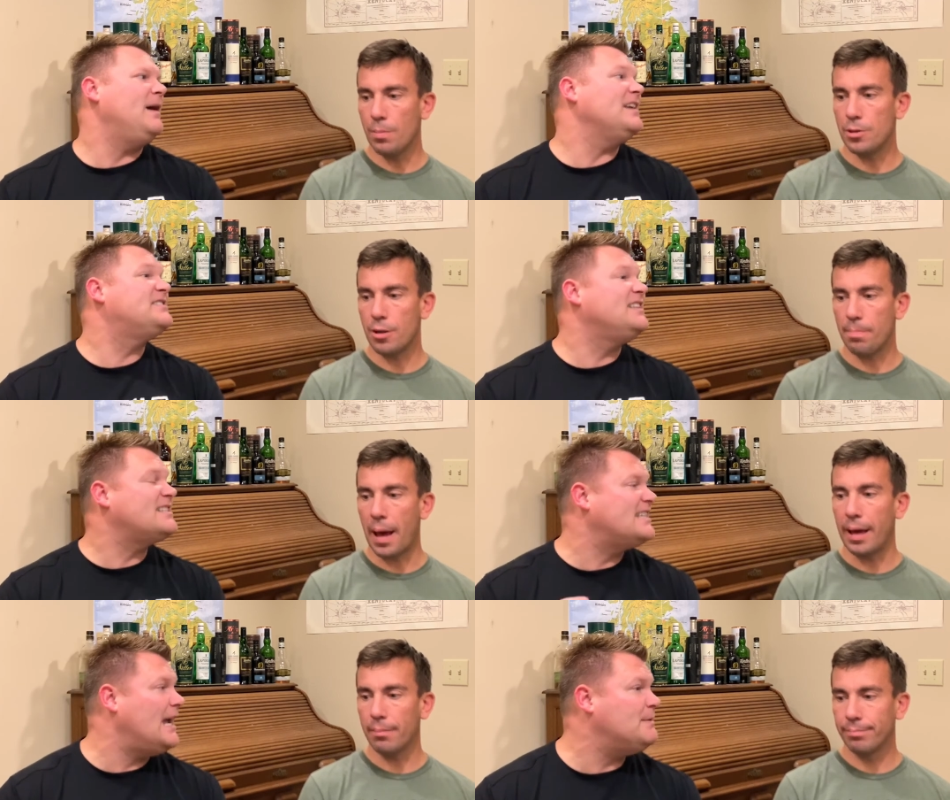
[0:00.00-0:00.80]

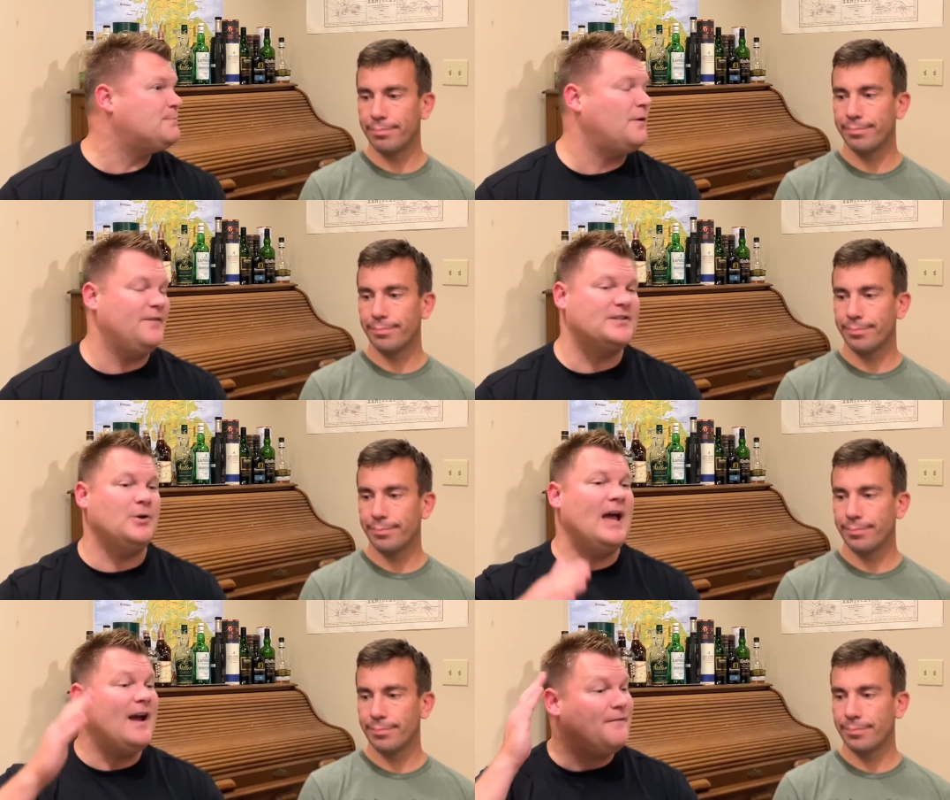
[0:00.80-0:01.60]
Speaker 1: Six game is perfect.
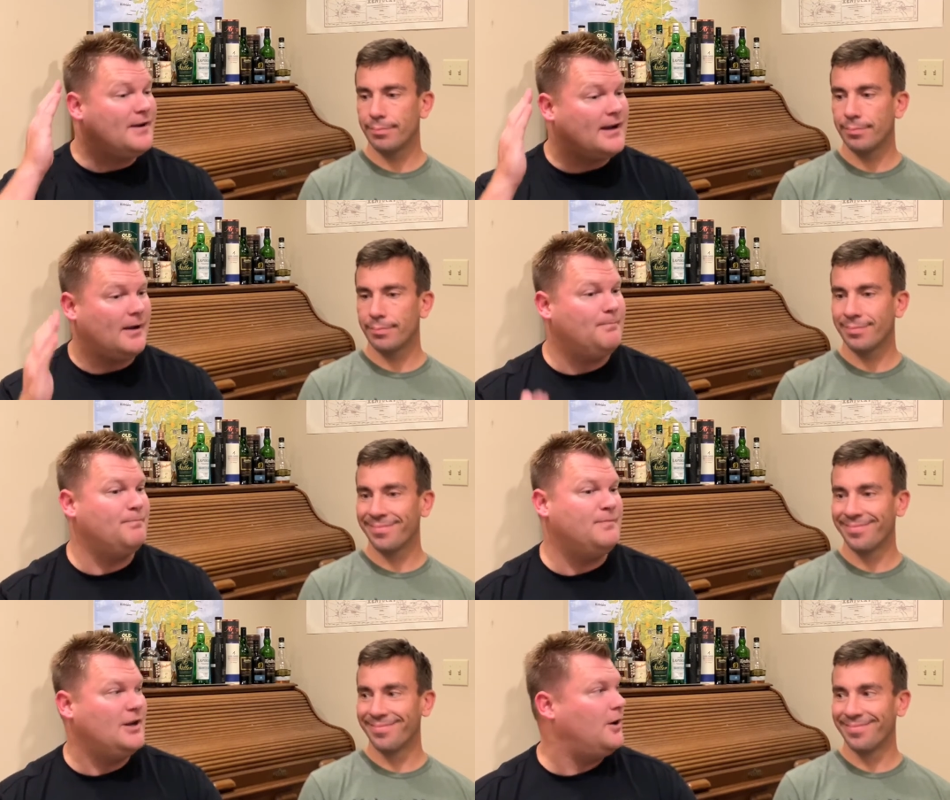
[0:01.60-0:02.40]
So every,
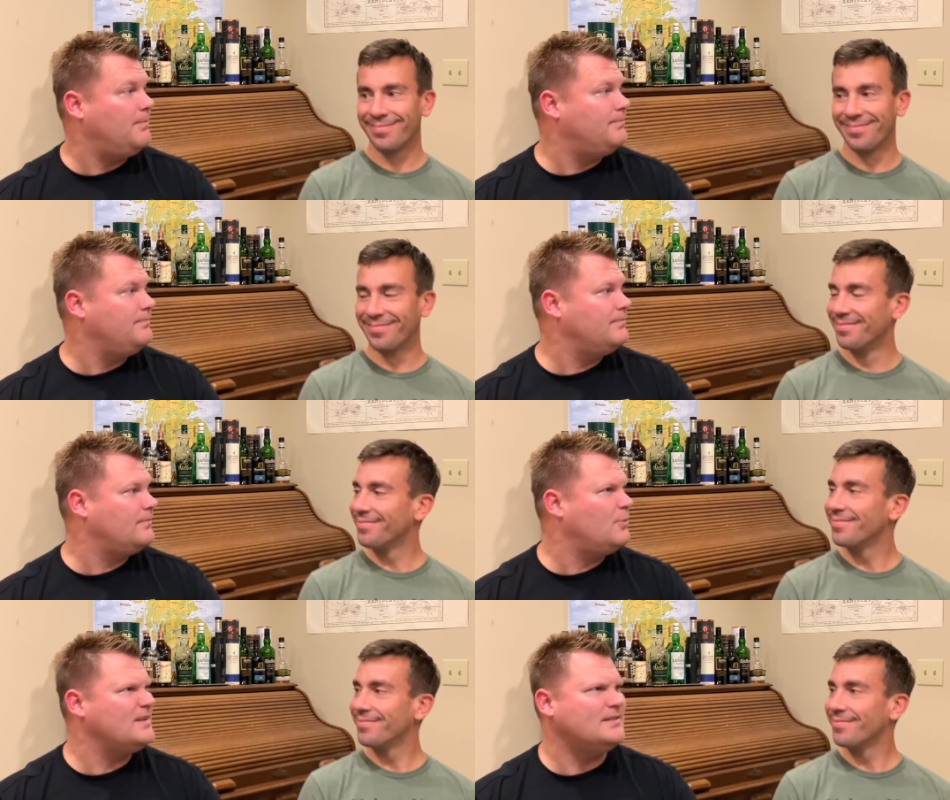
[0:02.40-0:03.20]
you know,
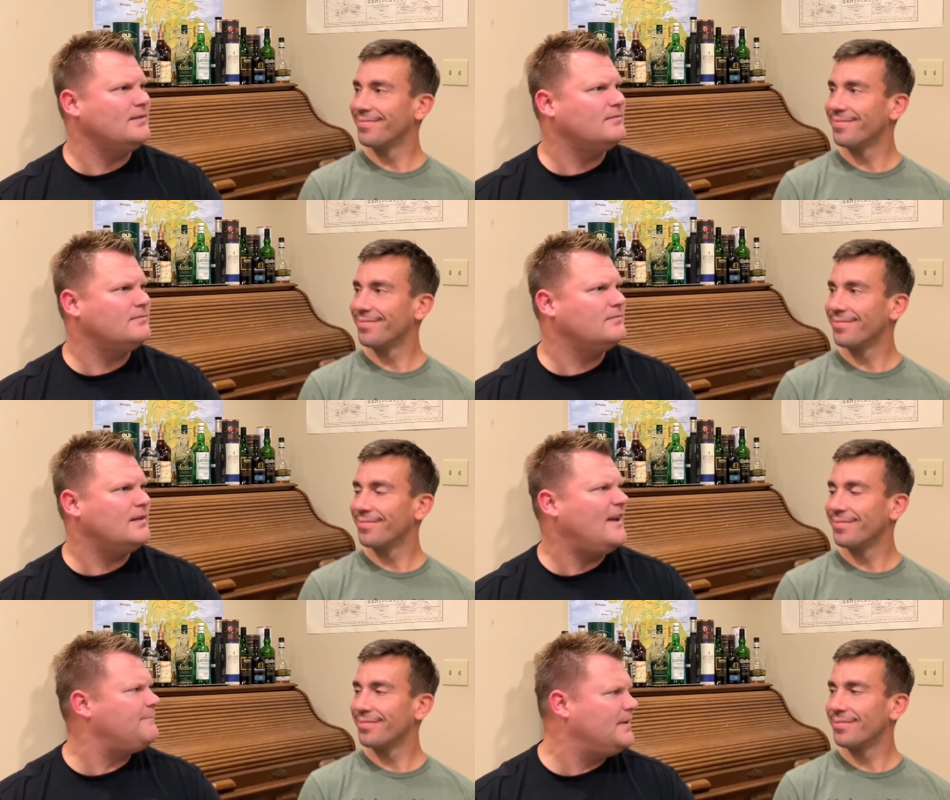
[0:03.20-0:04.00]
what is it?
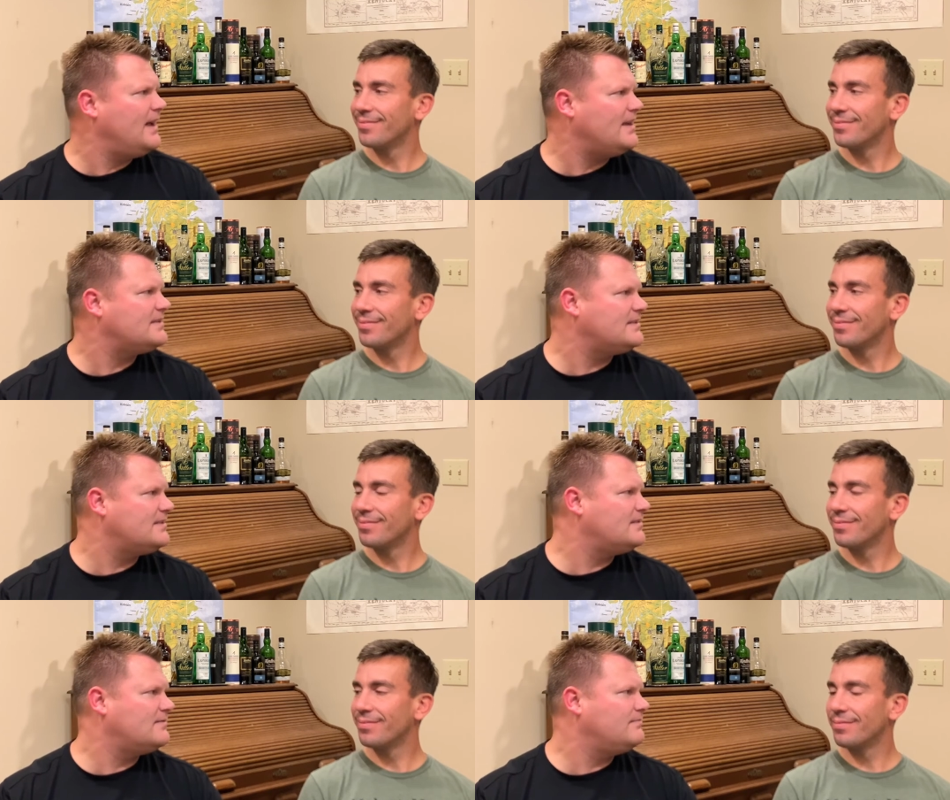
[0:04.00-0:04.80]
F B
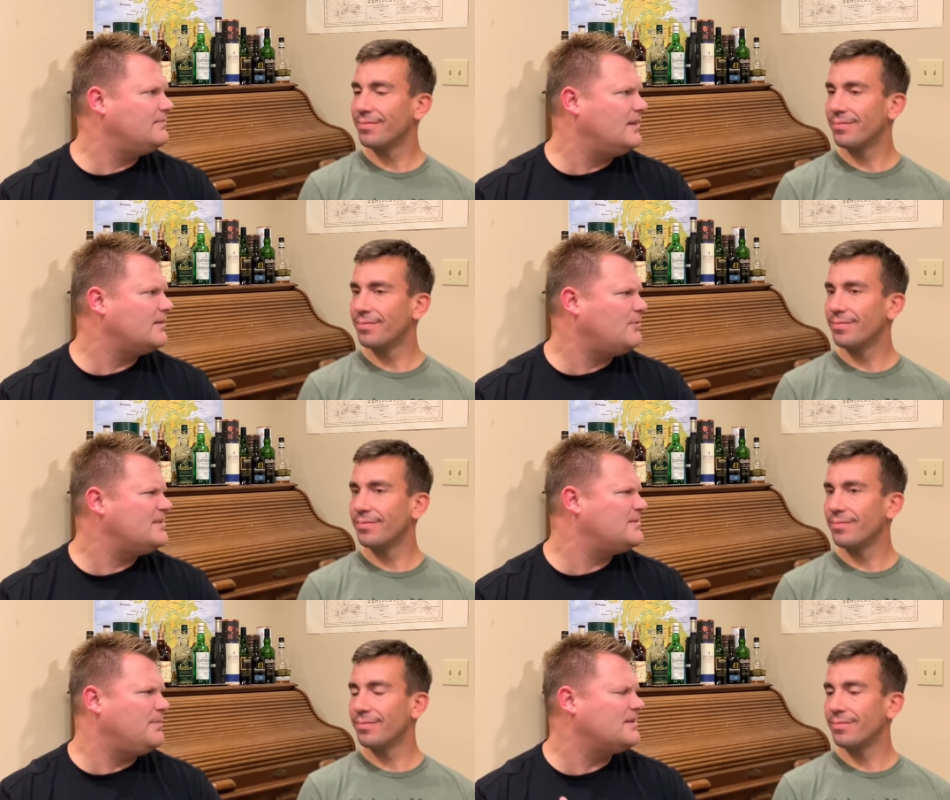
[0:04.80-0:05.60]
S, the, what is
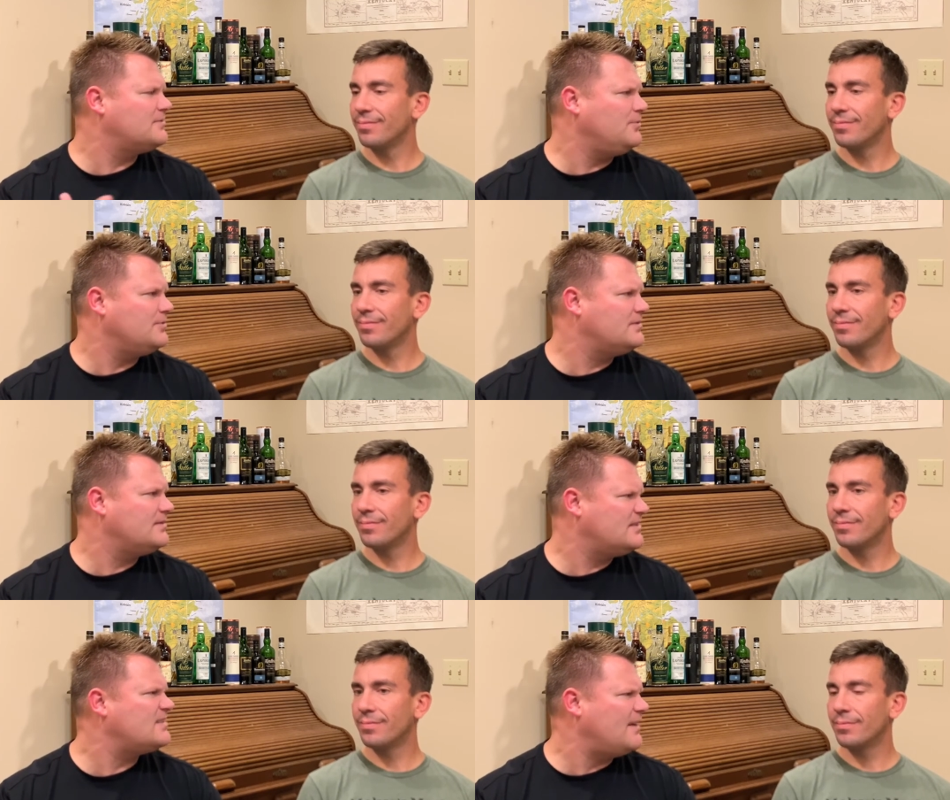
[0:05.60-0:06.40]
it, the big schools?
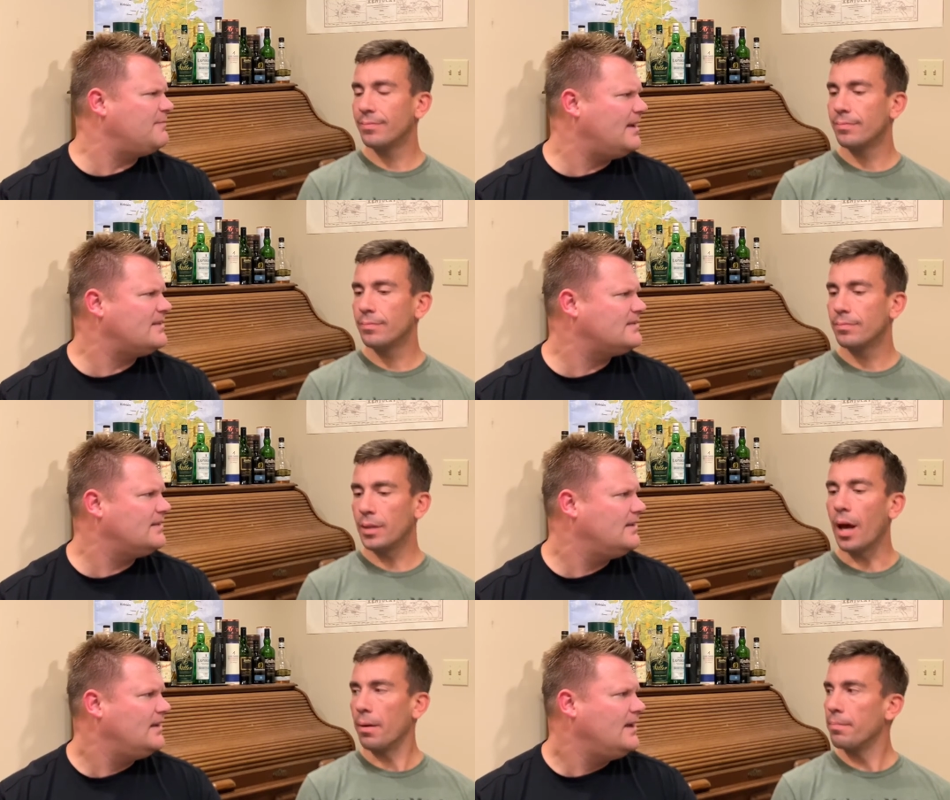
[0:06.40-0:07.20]
It's just F B S?
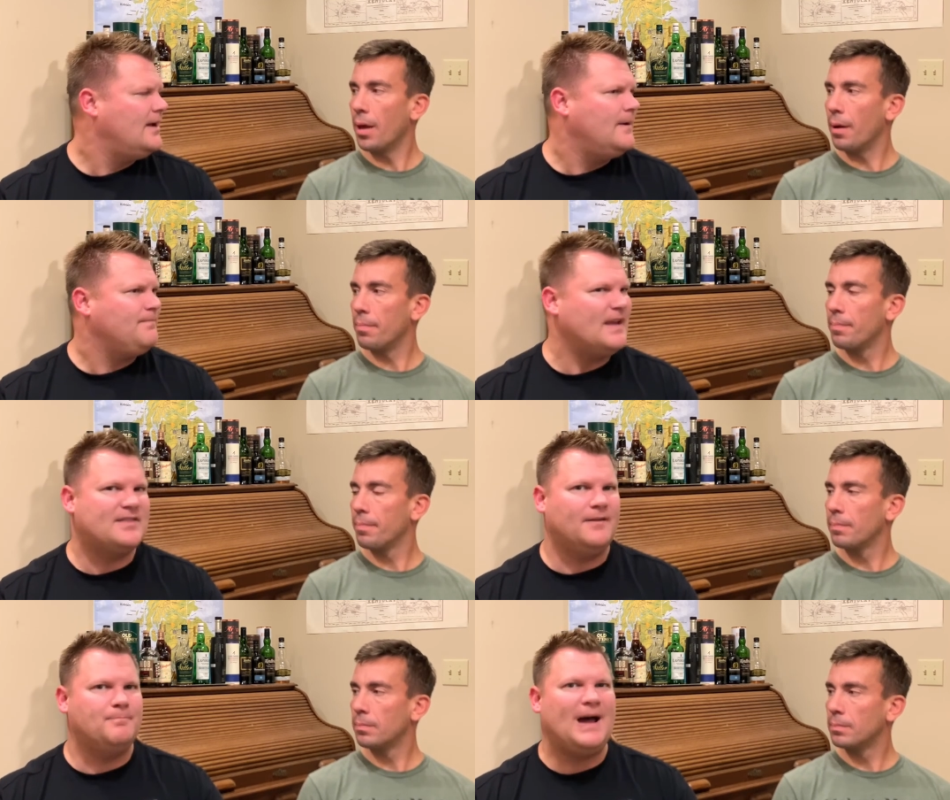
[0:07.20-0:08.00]
Yeah, yeah. Like
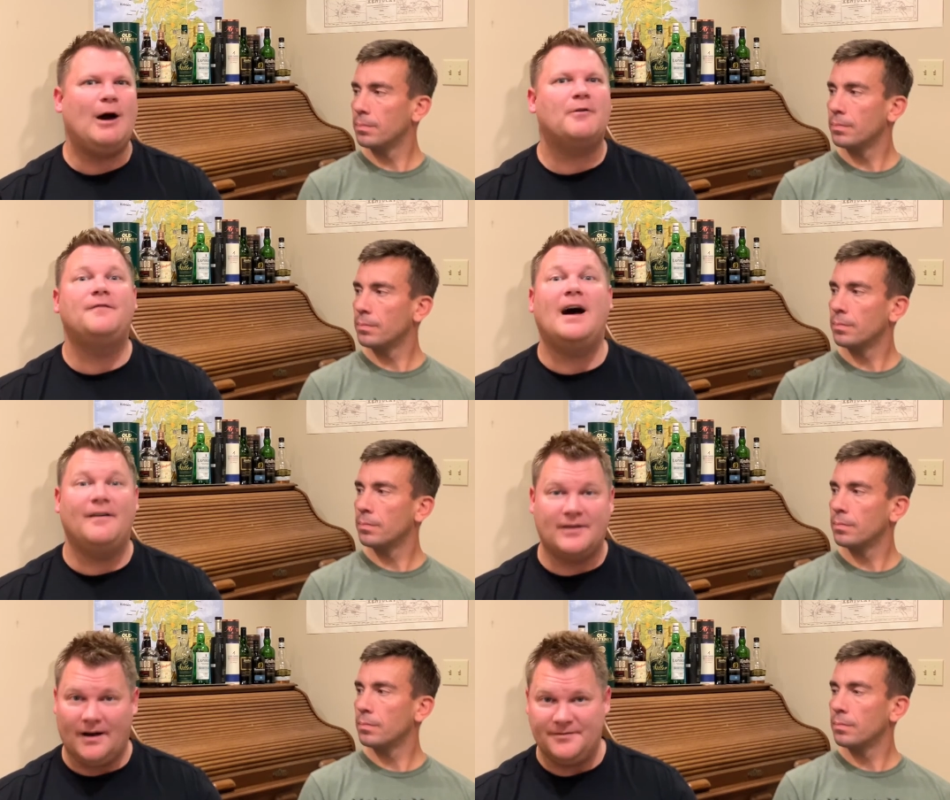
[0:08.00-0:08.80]
the Power
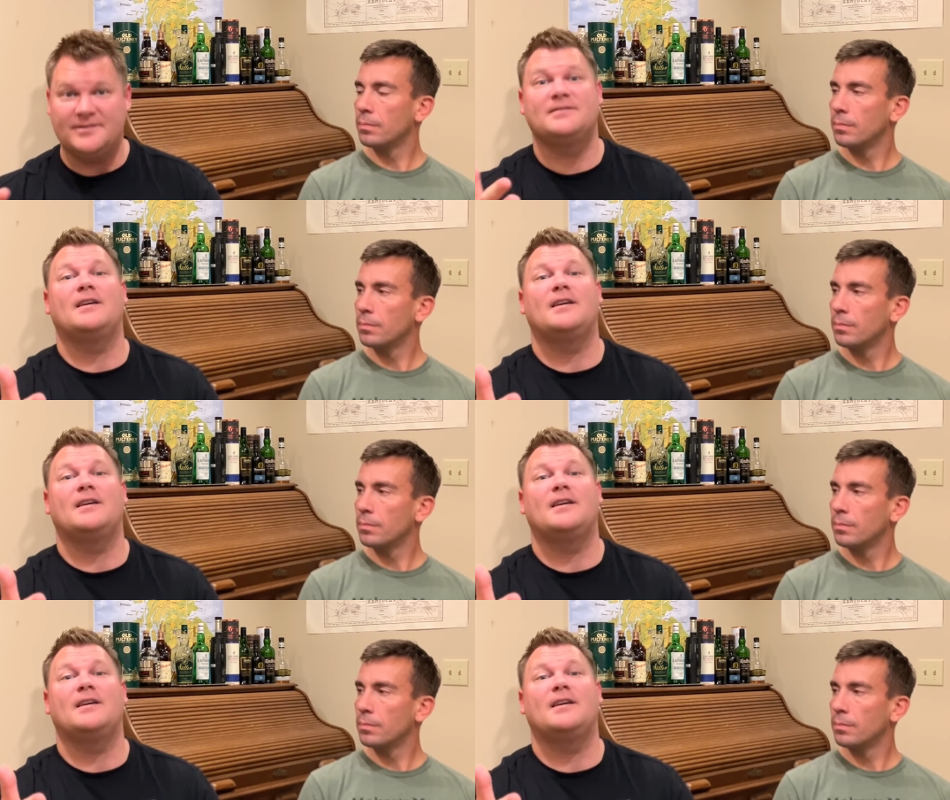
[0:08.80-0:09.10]
Five conferences.